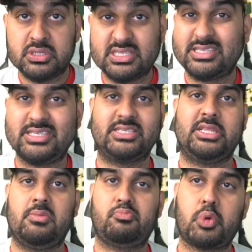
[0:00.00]

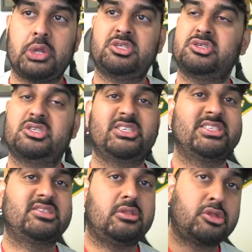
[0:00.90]
consistent pressure
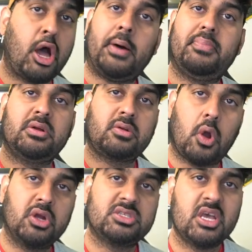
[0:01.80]
against the top
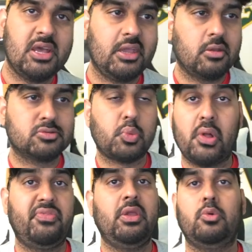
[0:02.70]
guards? You know, it's
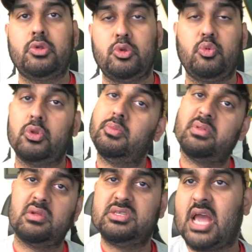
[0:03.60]
one thing when you when you
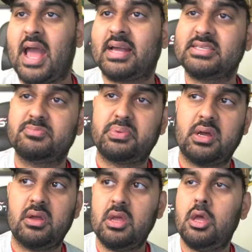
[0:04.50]
play the Jags,
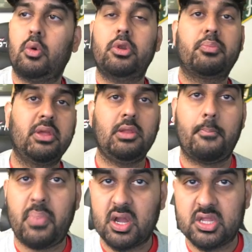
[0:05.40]
but when you're playing
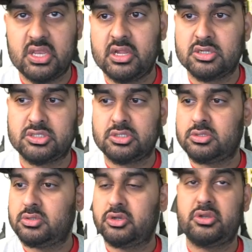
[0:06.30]
the Buccaneers
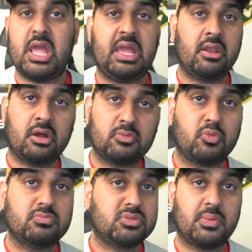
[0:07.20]
and you're taking
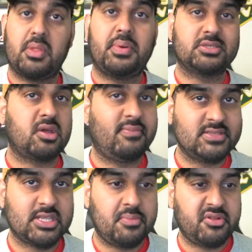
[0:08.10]
on some of the best
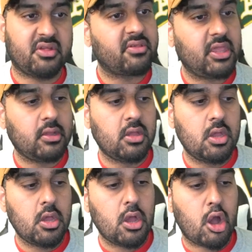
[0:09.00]
offense linemen in the league,
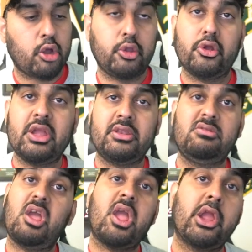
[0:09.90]
are your
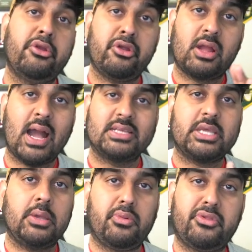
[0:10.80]
interior
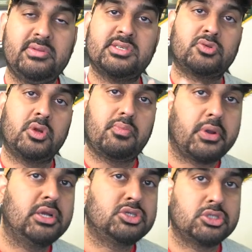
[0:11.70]
guys able to generate
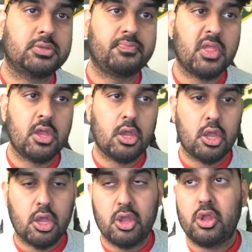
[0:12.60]
pressure?
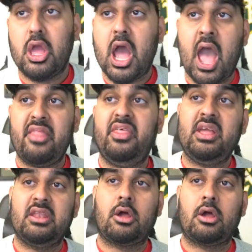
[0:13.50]
I think